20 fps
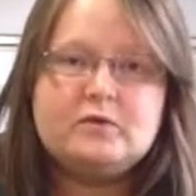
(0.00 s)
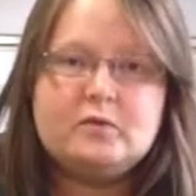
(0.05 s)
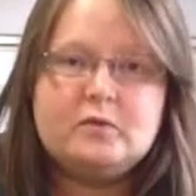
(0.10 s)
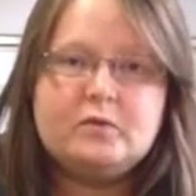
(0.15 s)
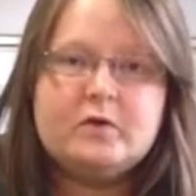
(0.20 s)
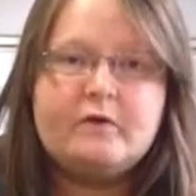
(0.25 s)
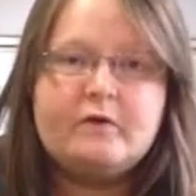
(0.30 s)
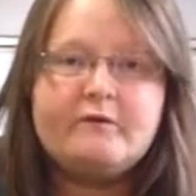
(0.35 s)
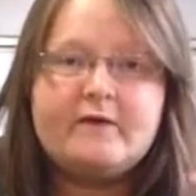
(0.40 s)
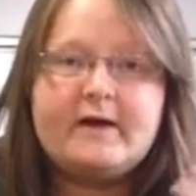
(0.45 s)
you
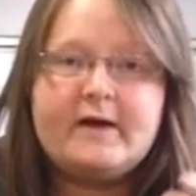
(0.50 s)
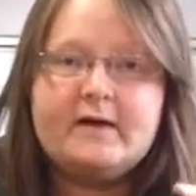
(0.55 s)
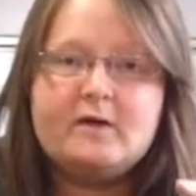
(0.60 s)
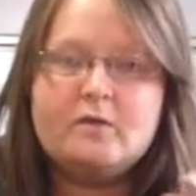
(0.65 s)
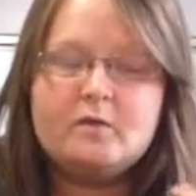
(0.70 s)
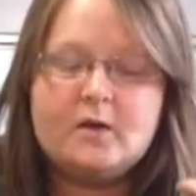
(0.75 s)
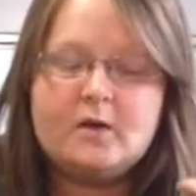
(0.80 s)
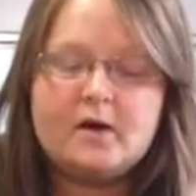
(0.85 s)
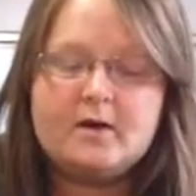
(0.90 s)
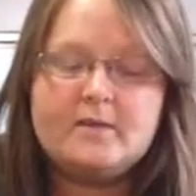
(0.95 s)
will find a
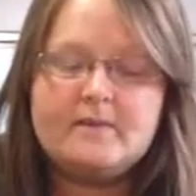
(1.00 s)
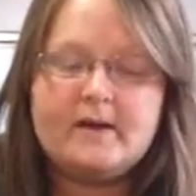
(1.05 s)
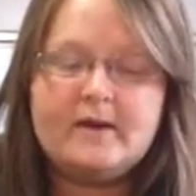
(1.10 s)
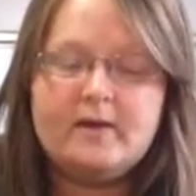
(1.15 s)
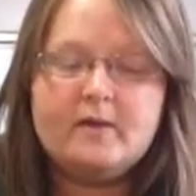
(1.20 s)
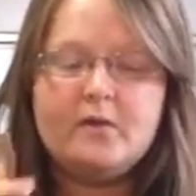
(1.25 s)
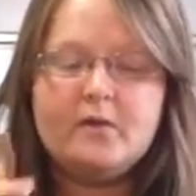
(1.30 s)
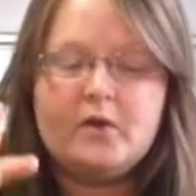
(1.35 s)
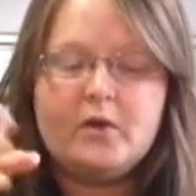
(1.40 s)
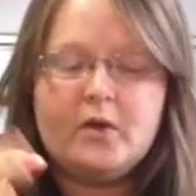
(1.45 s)

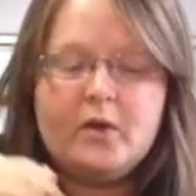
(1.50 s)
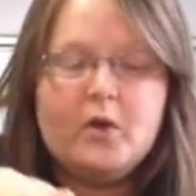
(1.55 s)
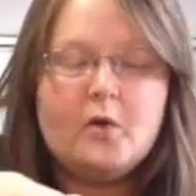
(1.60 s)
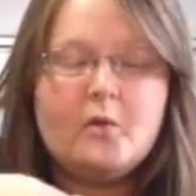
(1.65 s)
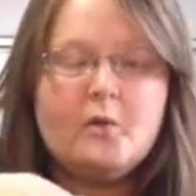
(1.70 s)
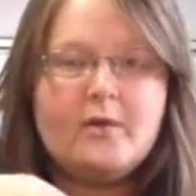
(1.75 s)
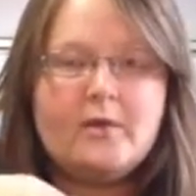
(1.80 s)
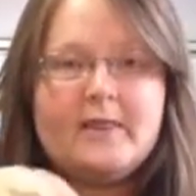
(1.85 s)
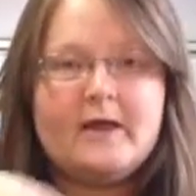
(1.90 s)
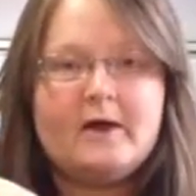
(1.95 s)
watermelon
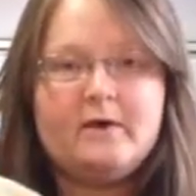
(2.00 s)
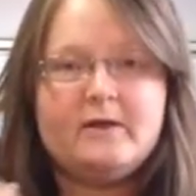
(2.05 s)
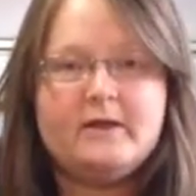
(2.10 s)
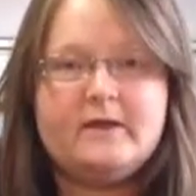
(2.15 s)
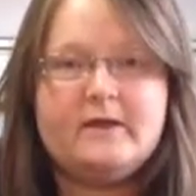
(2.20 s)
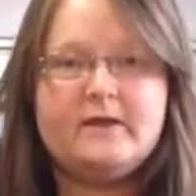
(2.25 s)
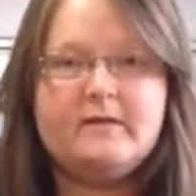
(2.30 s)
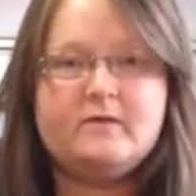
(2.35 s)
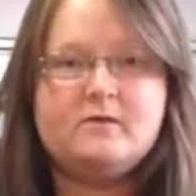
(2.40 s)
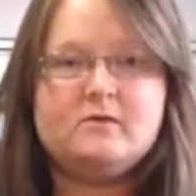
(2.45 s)
without a
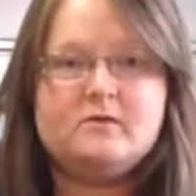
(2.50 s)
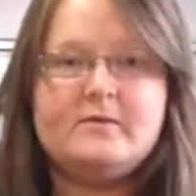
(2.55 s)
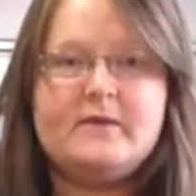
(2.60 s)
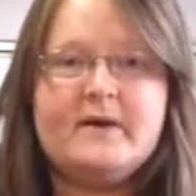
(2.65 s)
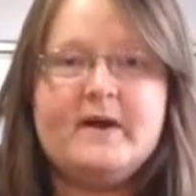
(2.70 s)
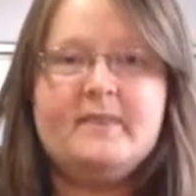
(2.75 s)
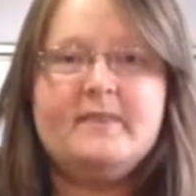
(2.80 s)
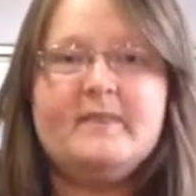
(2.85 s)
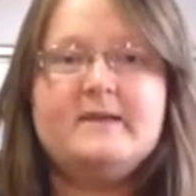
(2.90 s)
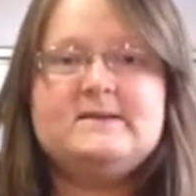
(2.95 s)
yellow
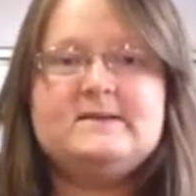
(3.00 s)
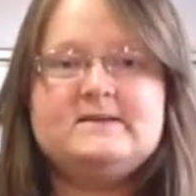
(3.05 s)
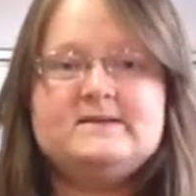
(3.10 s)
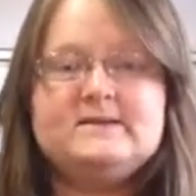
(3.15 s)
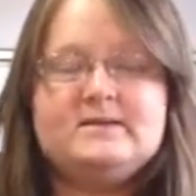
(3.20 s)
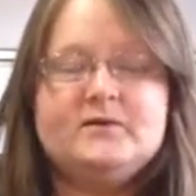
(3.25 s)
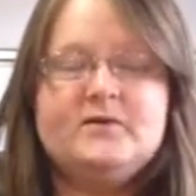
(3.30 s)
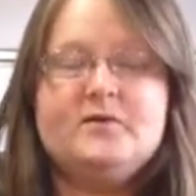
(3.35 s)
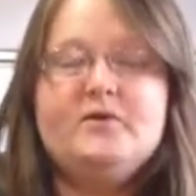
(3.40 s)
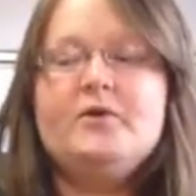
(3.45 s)
spot that's
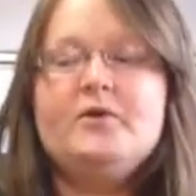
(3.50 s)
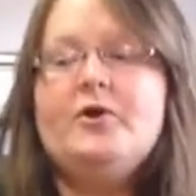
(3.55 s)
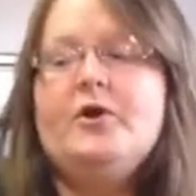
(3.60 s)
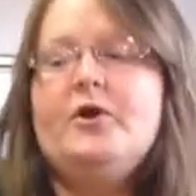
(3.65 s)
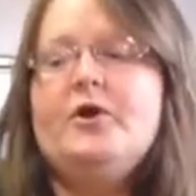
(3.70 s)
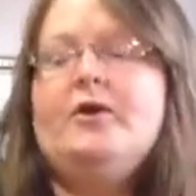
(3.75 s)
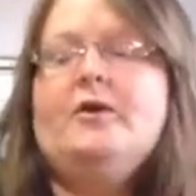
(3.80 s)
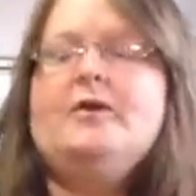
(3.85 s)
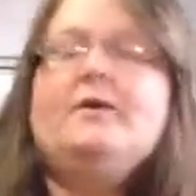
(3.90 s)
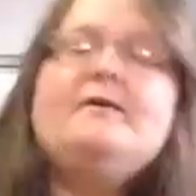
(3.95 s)
still
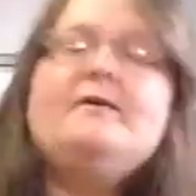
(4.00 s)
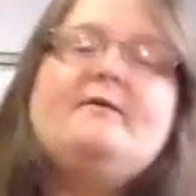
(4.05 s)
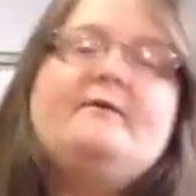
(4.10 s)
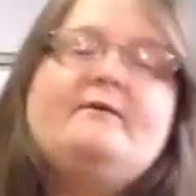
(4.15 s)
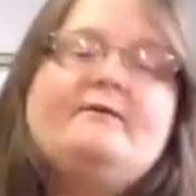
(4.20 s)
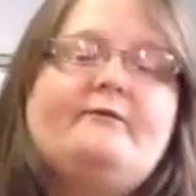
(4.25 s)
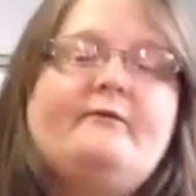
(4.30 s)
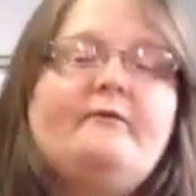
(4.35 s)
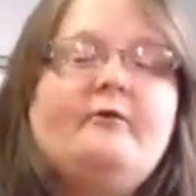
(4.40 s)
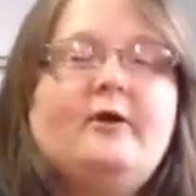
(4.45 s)
good.
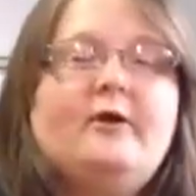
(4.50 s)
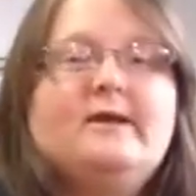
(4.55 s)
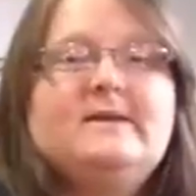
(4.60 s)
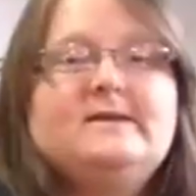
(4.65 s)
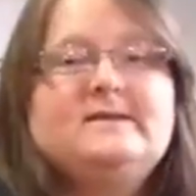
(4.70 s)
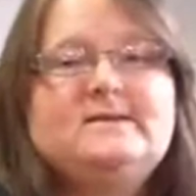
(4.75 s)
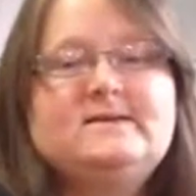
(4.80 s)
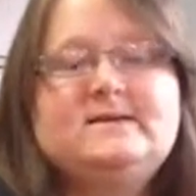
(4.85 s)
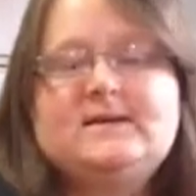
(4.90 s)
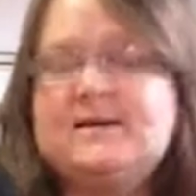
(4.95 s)
For
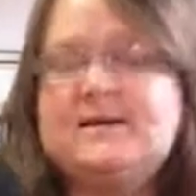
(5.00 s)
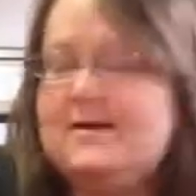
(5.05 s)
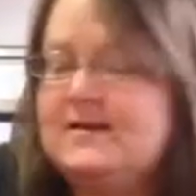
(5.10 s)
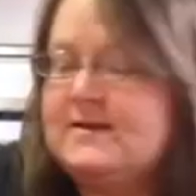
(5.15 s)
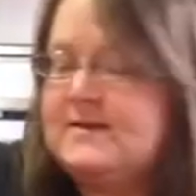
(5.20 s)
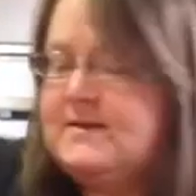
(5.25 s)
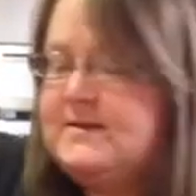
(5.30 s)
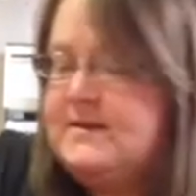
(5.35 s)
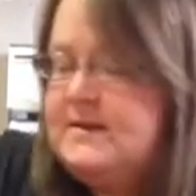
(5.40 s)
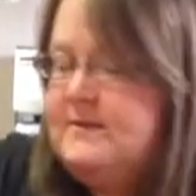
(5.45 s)

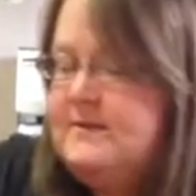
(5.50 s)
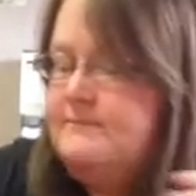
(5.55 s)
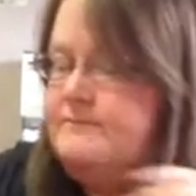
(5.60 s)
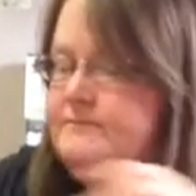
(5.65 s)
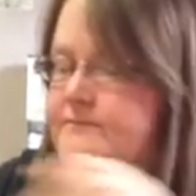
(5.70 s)
instance,